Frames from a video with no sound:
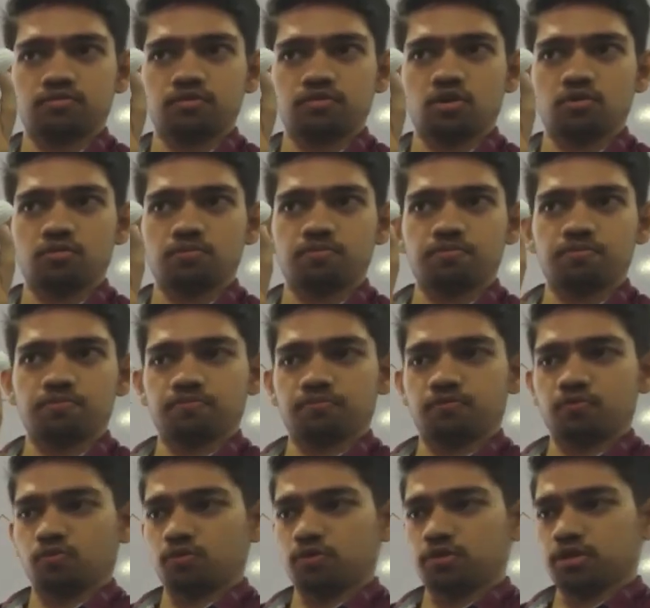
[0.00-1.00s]
If you have
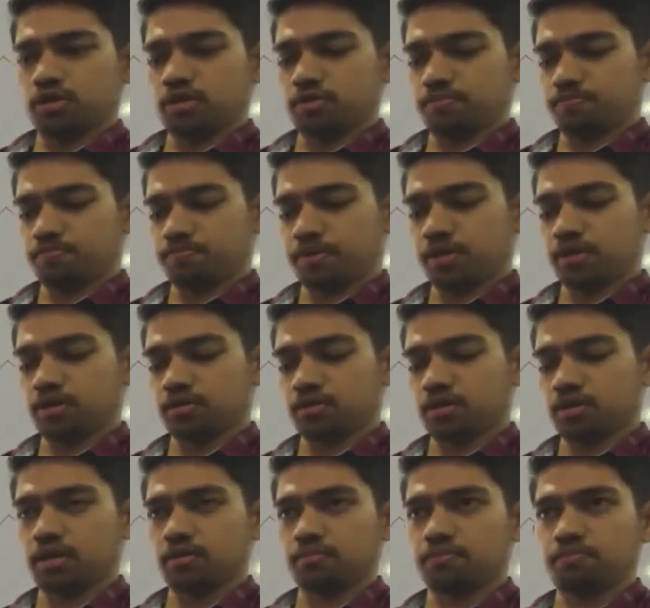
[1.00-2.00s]
folded
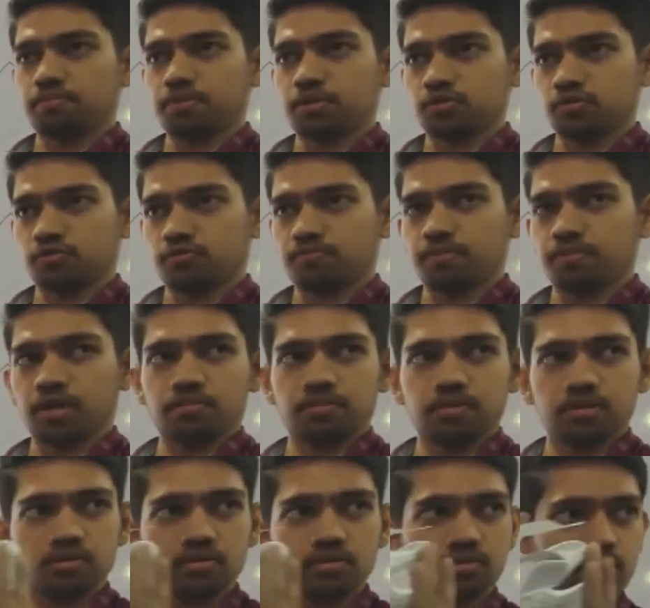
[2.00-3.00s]
like a piece of
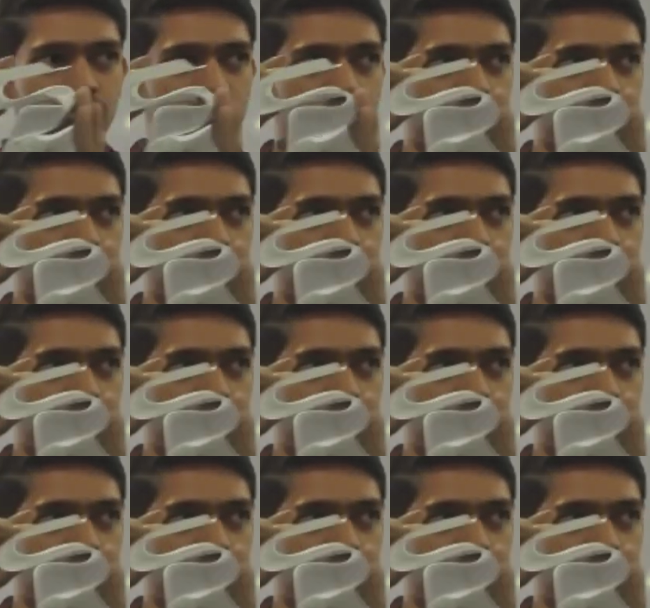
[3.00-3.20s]
paper,